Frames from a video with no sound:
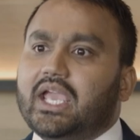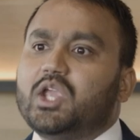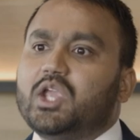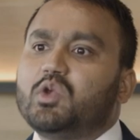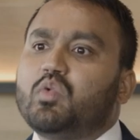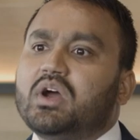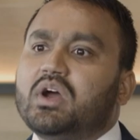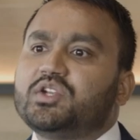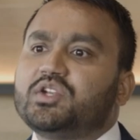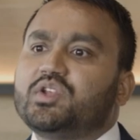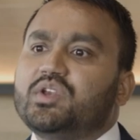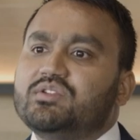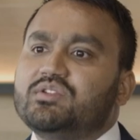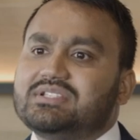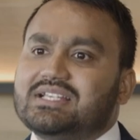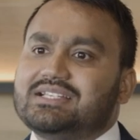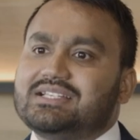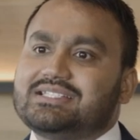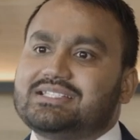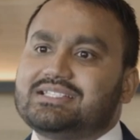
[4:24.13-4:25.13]
you want to
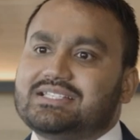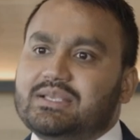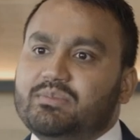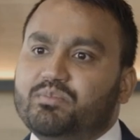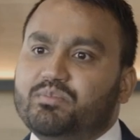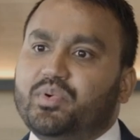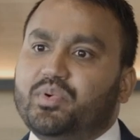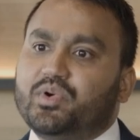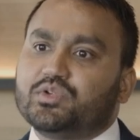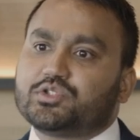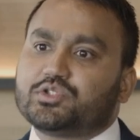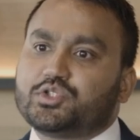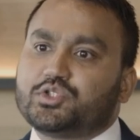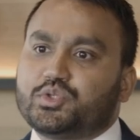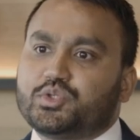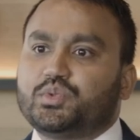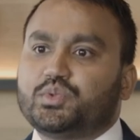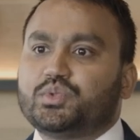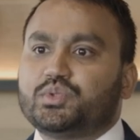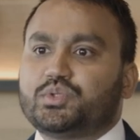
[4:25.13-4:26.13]
use a simple
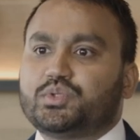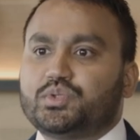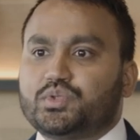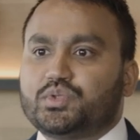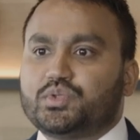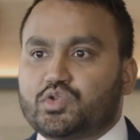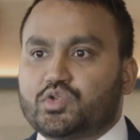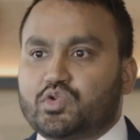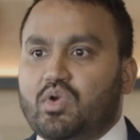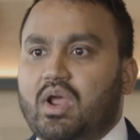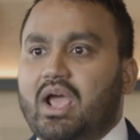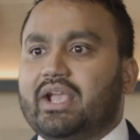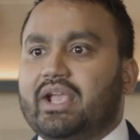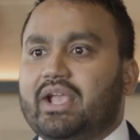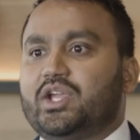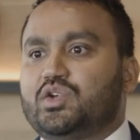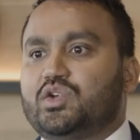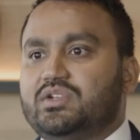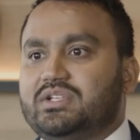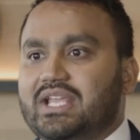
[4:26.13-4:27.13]
tool to
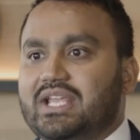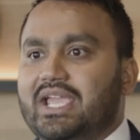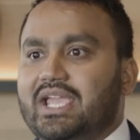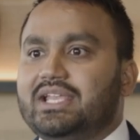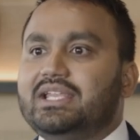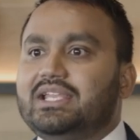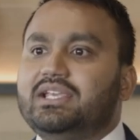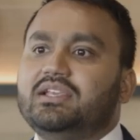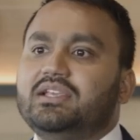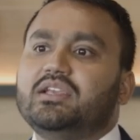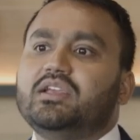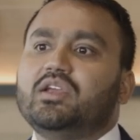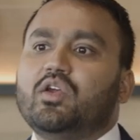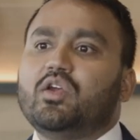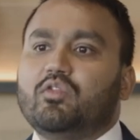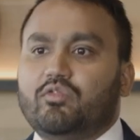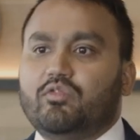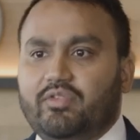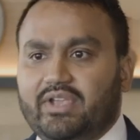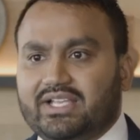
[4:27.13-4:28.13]
track your daily,
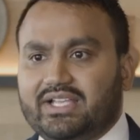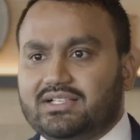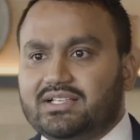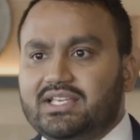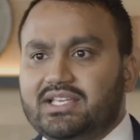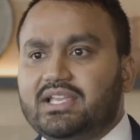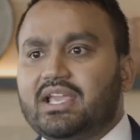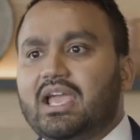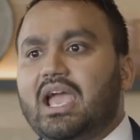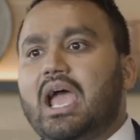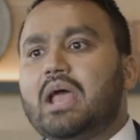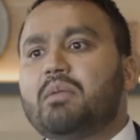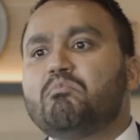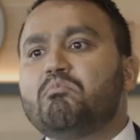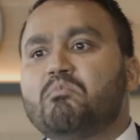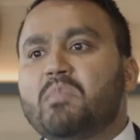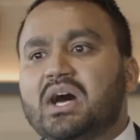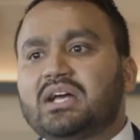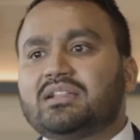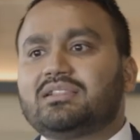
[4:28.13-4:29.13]
weekly,
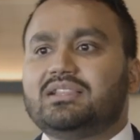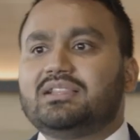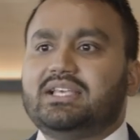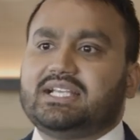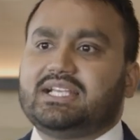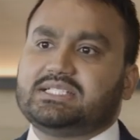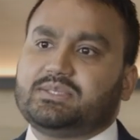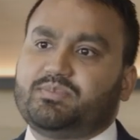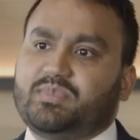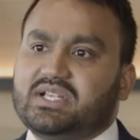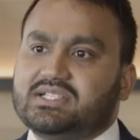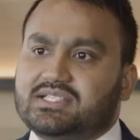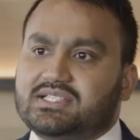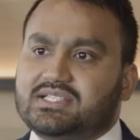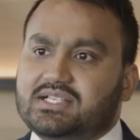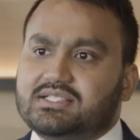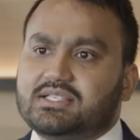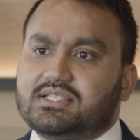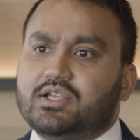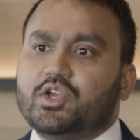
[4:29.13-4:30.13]
and monthly
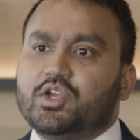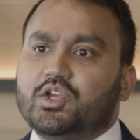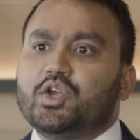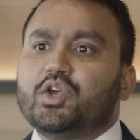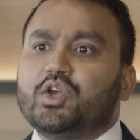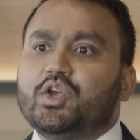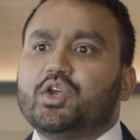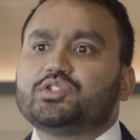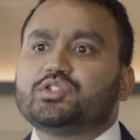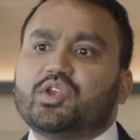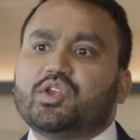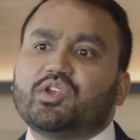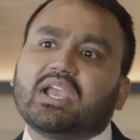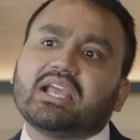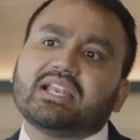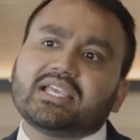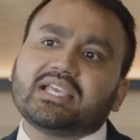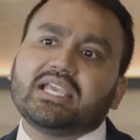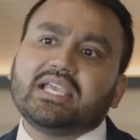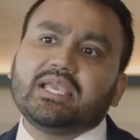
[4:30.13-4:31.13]
expenses so you
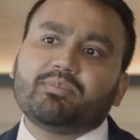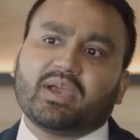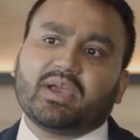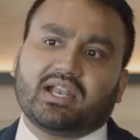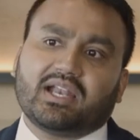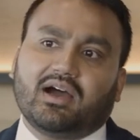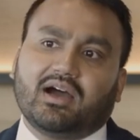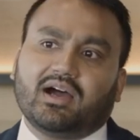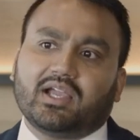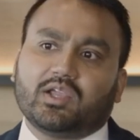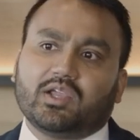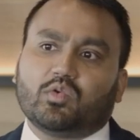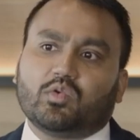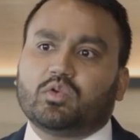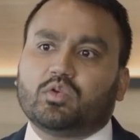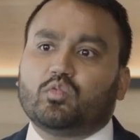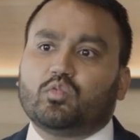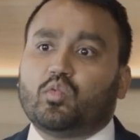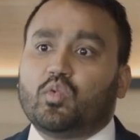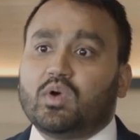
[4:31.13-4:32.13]
can keep an eye
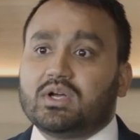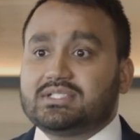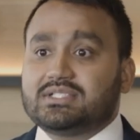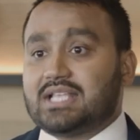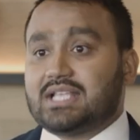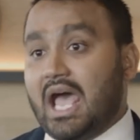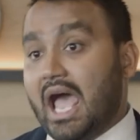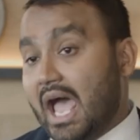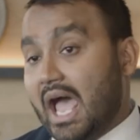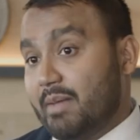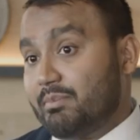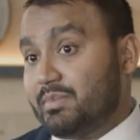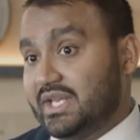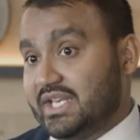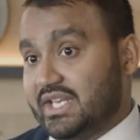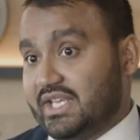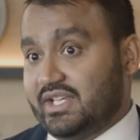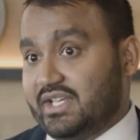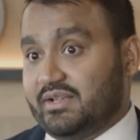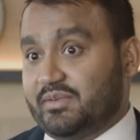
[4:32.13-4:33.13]
on what's
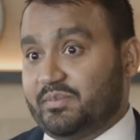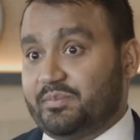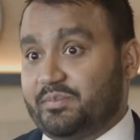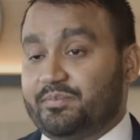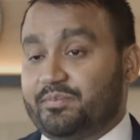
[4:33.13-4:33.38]
happening.